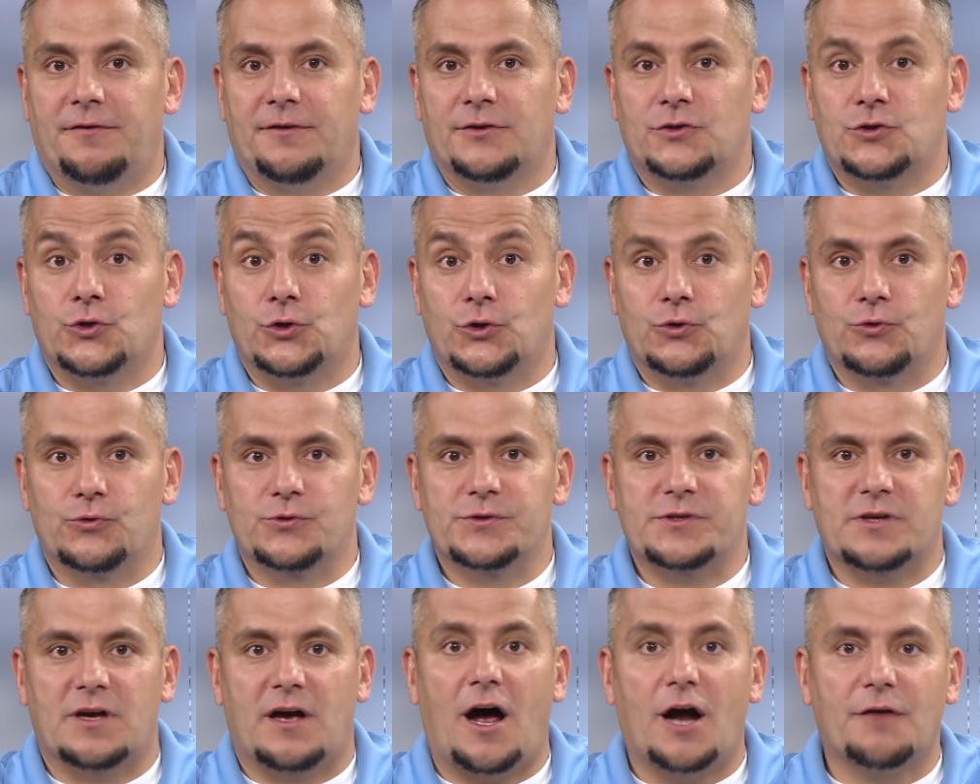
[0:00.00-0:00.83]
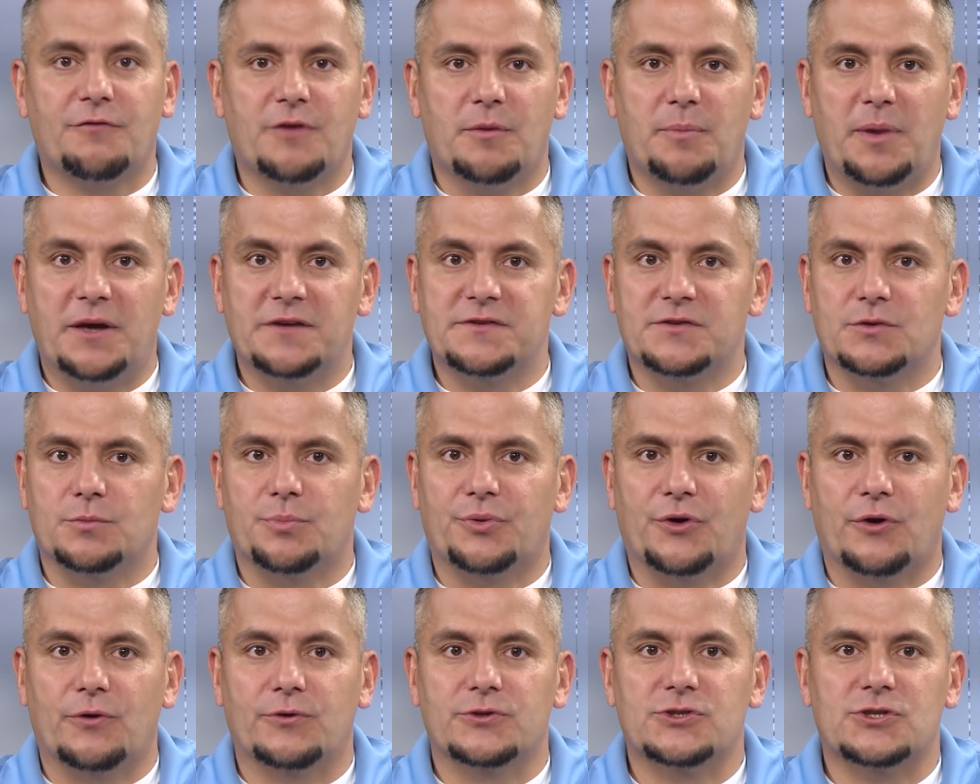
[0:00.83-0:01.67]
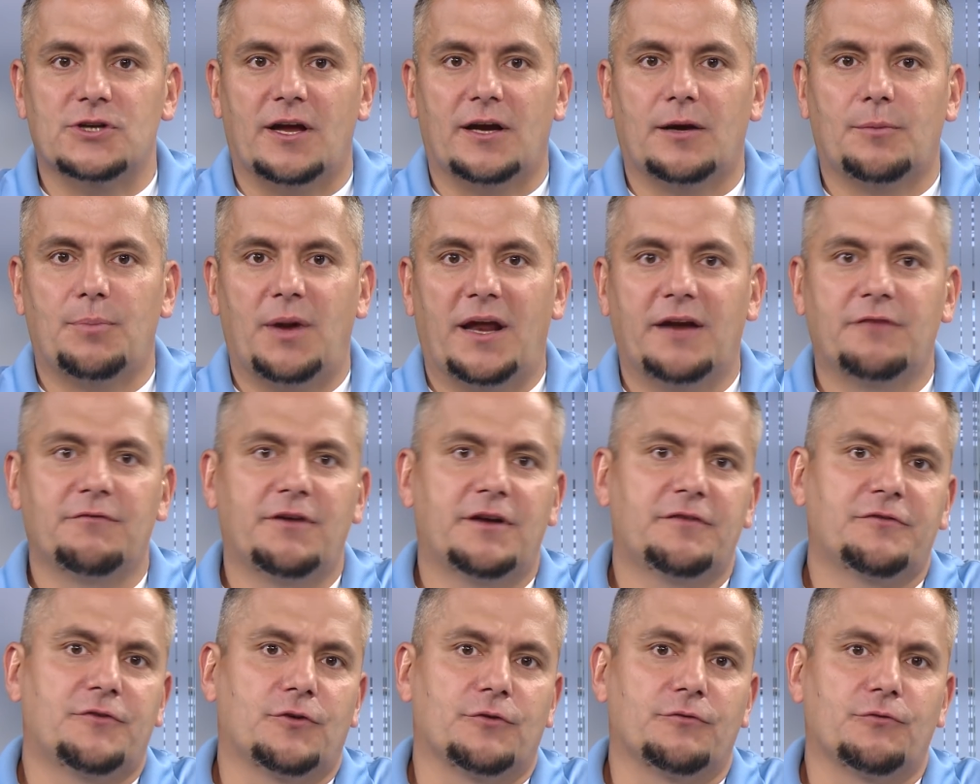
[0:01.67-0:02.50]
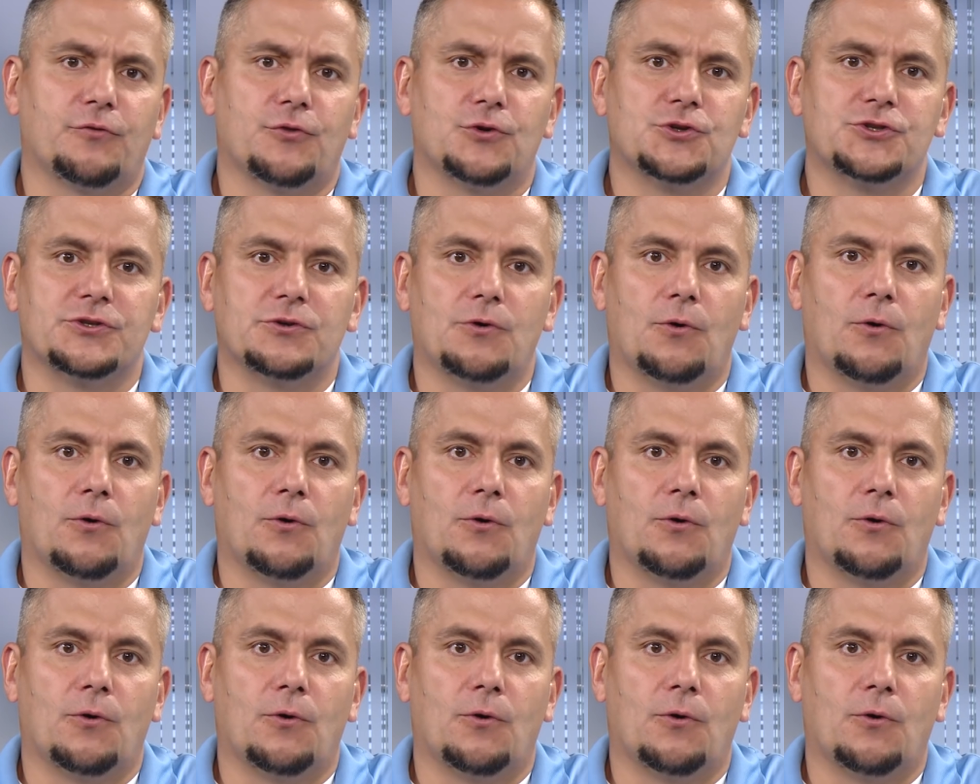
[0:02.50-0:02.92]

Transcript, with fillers: to use a hardware-based approach like plane wave conversion